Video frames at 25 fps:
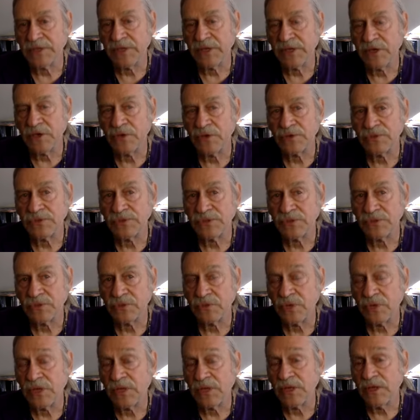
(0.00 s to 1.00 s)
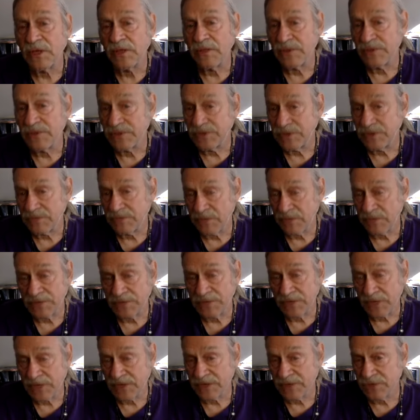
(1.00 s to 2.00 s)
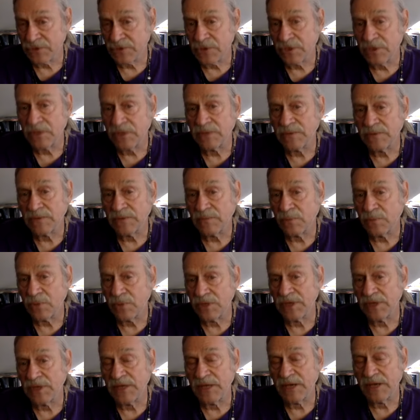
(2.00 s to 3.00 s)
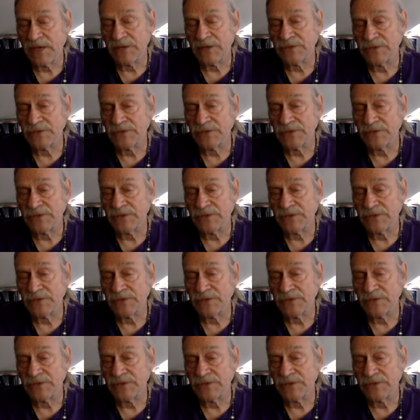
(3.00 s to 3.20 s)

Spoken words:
They go to the, as Jung pointed out,